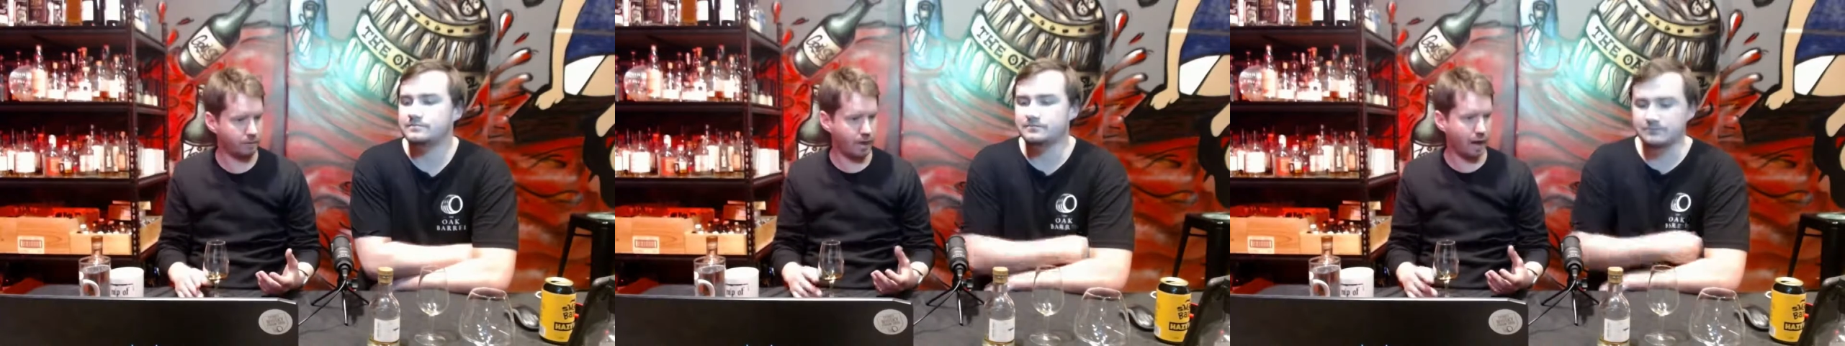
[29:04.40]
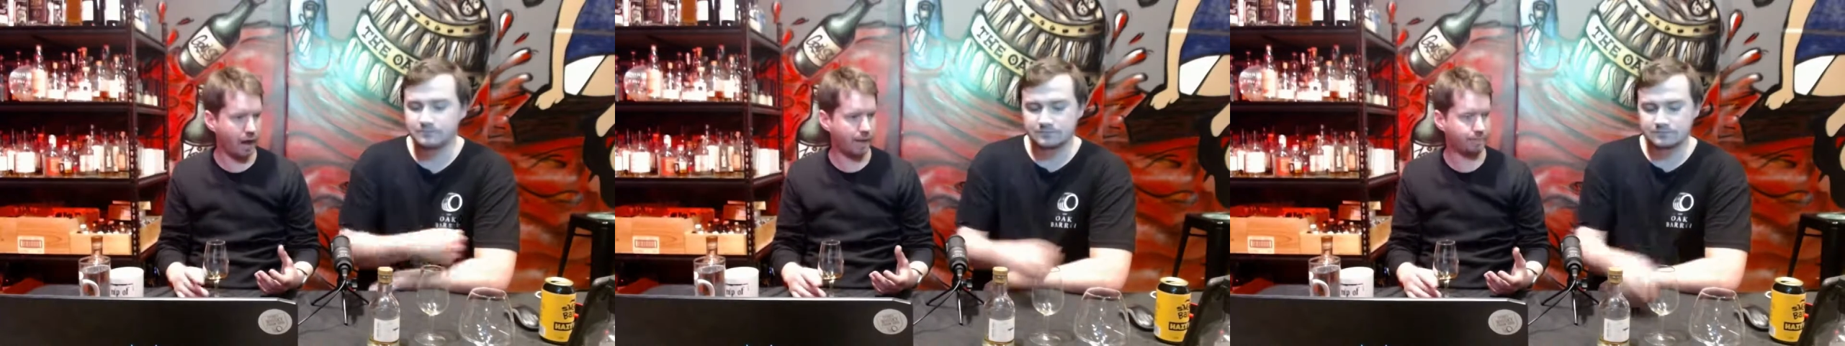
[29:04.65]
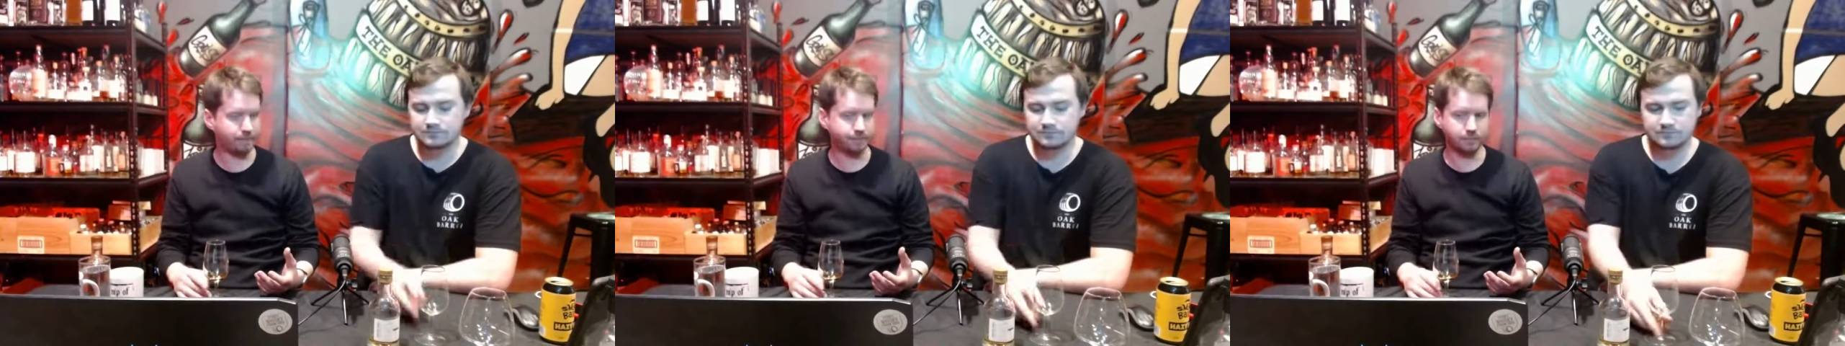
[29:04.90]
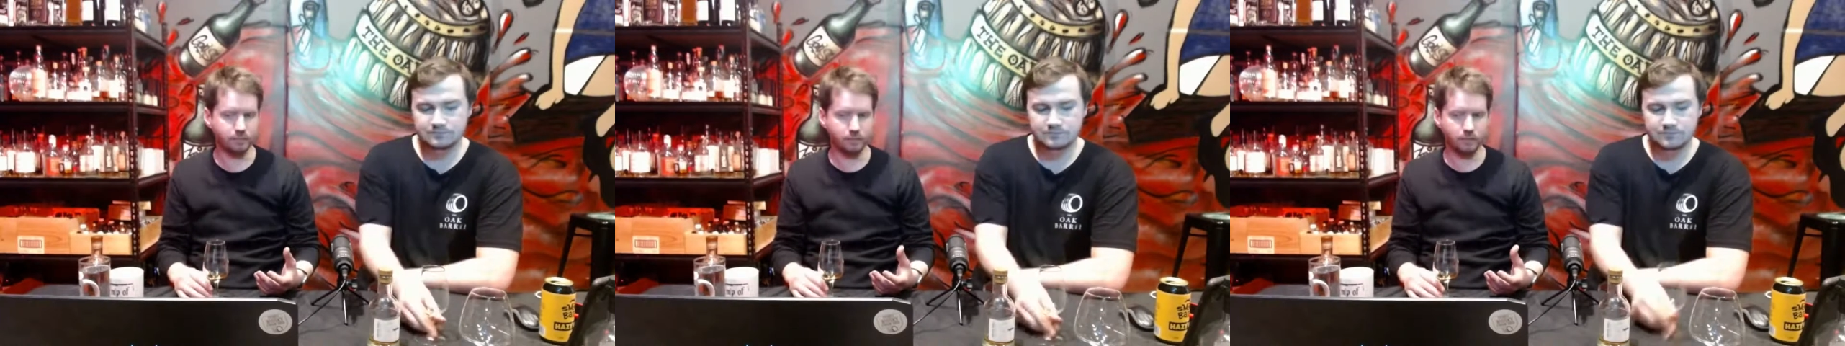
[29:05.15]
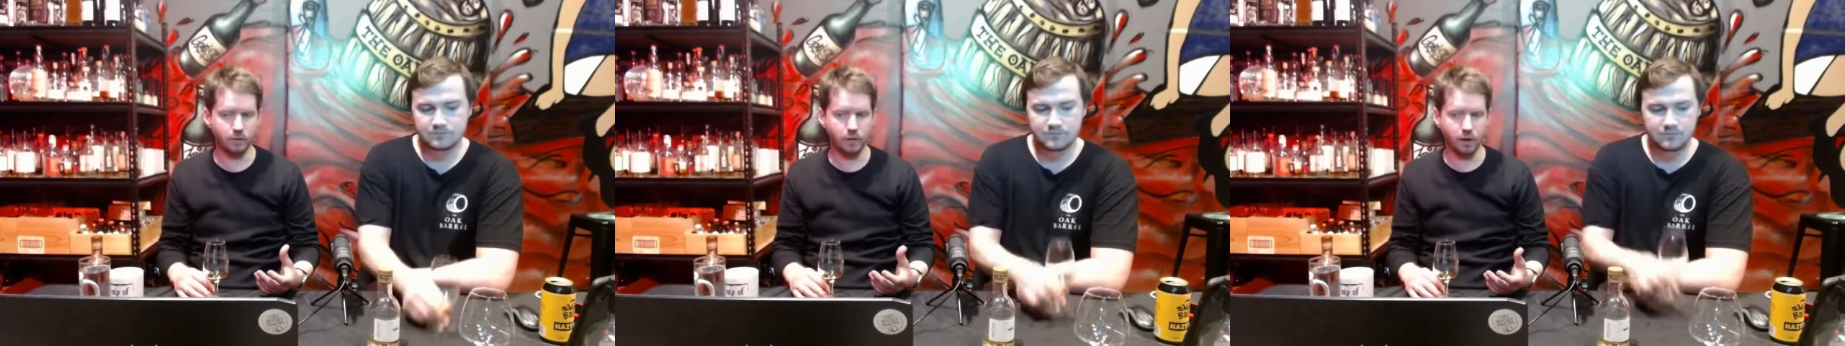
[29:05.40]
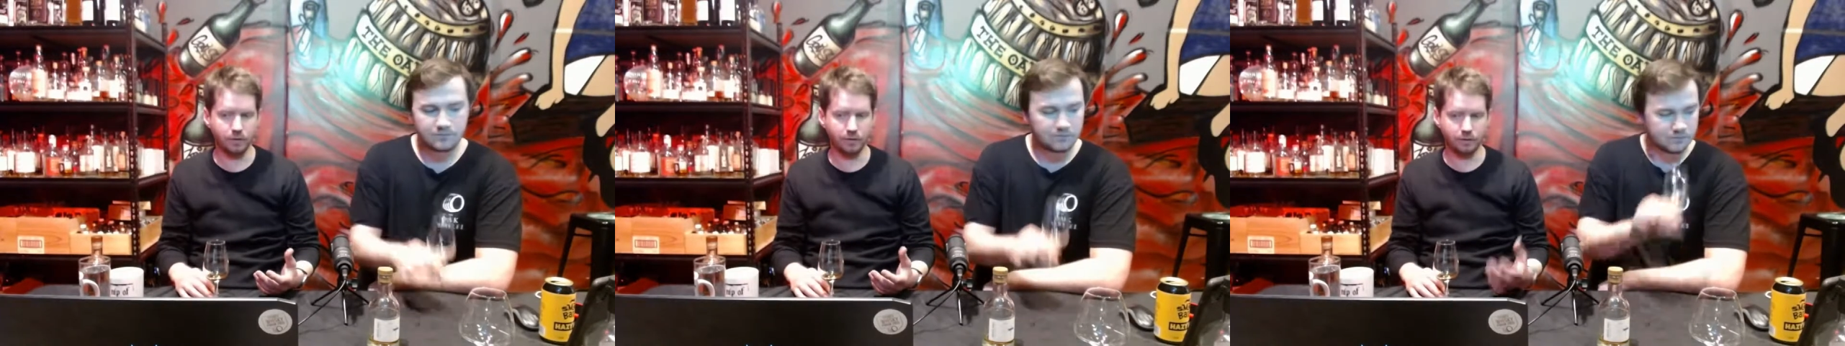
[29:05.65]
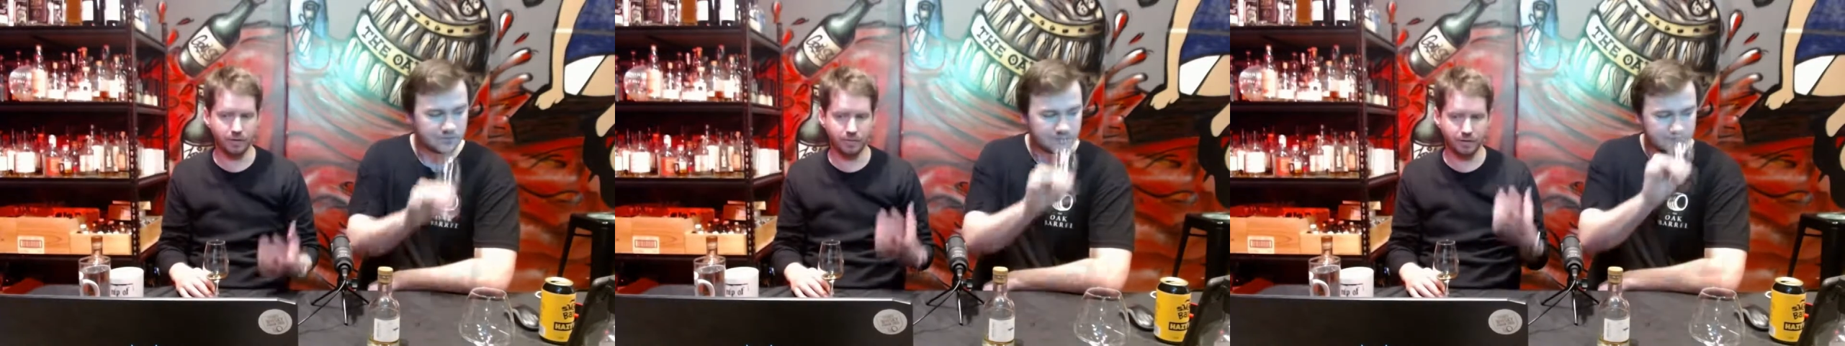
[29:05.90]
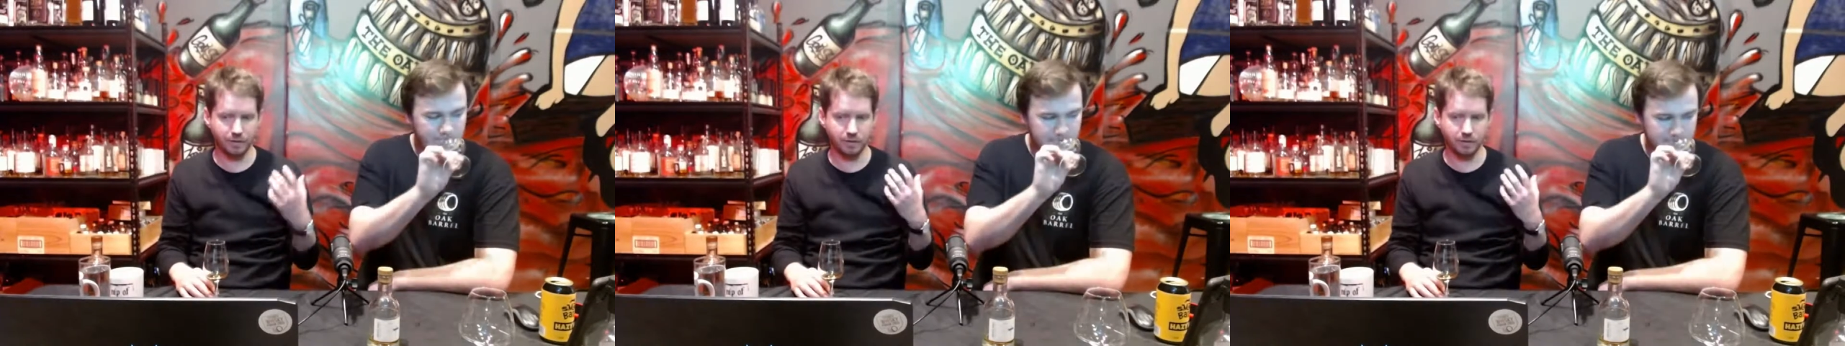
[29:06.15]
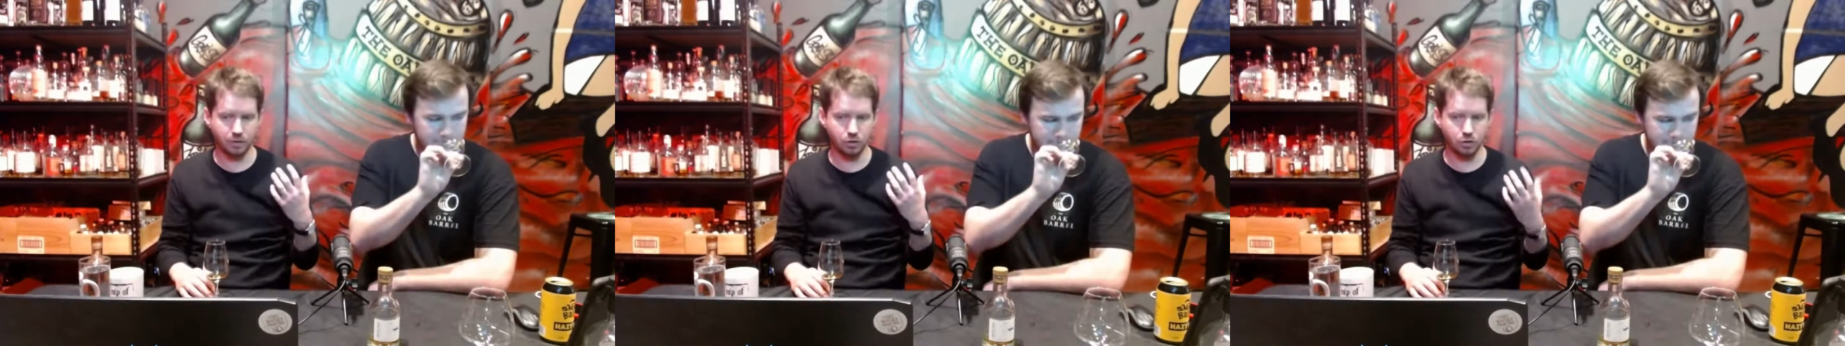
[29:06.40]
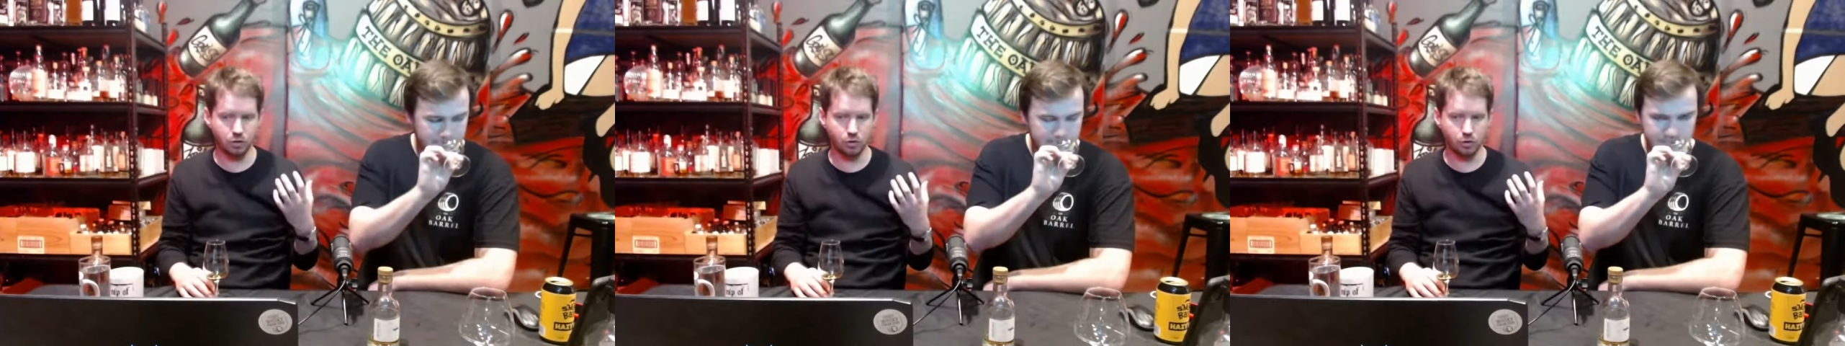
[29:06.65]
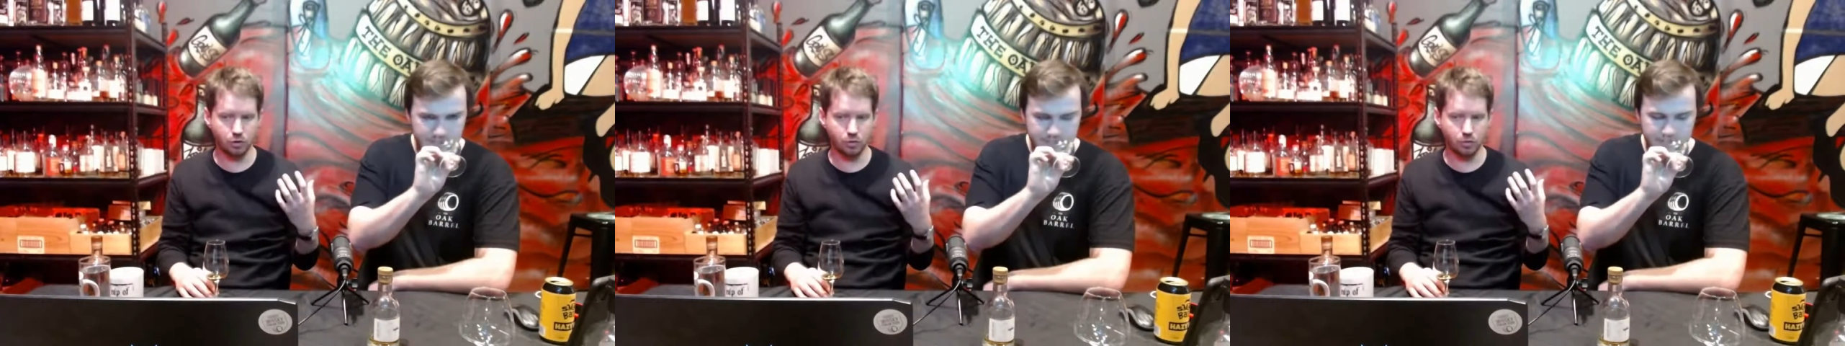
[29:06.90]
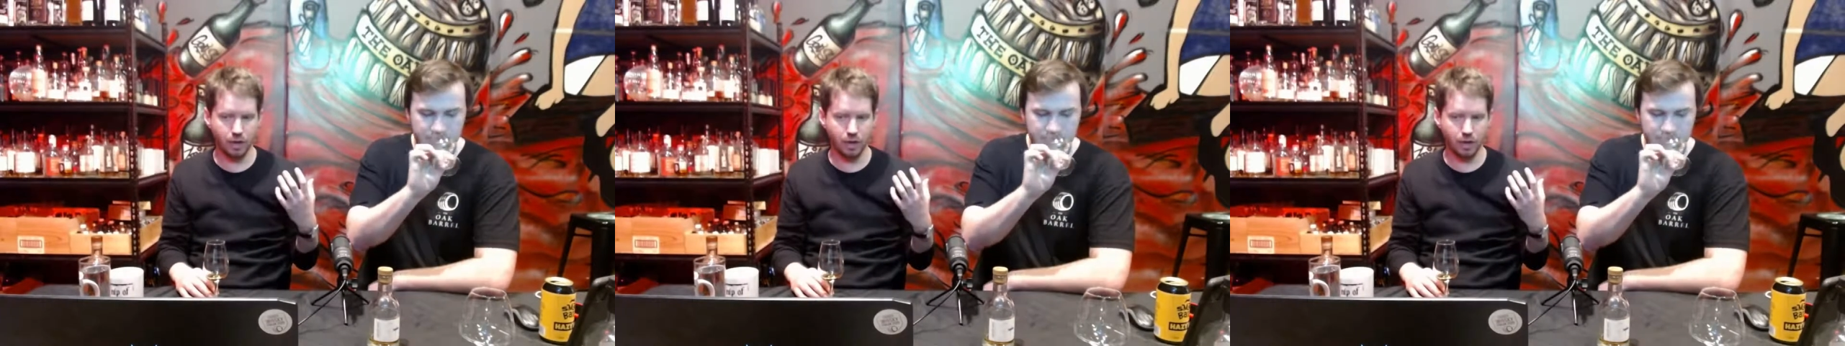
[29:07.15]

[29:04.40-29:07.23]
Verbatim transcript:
Speaker 1: Mm. Um, you know, the, some of the things that you